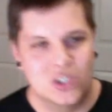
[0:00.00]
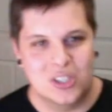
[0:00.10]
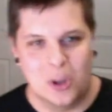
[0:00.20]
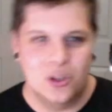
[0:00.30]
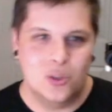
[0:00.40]

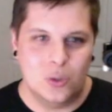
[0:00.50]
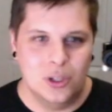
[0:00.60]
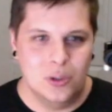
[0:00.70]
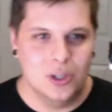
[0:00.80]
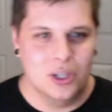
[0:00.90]
so it's
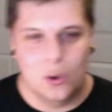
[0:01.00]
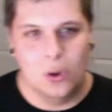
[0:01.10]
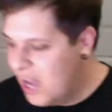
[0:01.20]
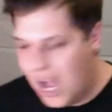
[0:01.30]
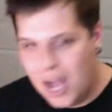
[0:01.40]
really, really
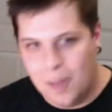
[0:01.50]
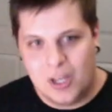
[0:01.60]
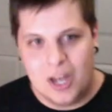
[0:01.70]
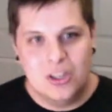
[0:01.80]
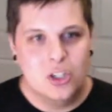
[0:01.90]
cool. A
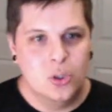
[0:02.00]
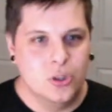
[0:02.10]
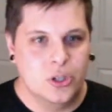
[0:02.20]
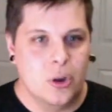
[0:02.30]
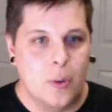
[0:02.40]
lot of these
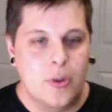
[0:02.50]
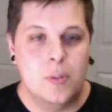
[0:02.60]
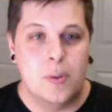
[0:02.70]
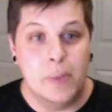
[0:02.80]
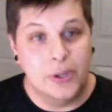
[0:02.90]
jewels are going
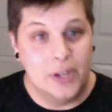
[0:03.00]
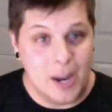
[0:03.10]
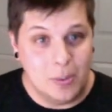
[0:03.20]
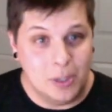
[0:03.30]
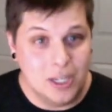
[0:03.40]
to be build
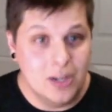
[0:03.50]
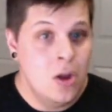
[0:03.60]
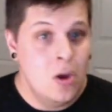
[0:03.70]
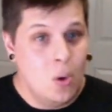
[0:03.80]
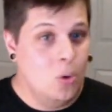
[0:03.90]
enabling
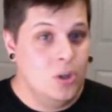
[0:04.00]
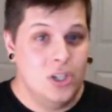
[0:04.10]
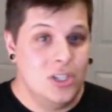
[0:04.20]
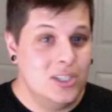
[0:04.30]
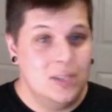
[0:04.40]
or
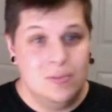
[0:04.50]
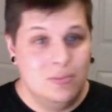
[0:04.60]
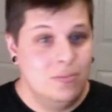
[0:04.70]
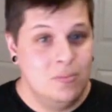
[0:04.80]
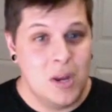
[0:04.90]
just
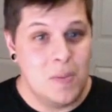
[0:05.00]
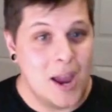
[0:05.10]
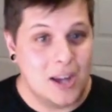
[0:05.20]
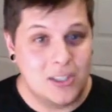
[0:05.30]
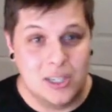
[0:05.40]

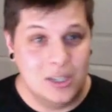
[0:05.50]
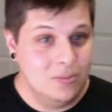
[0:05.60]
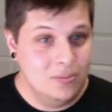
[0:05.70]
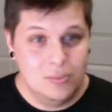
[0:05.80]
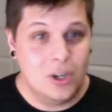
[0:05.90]

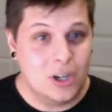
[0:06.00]
min-maxing. They're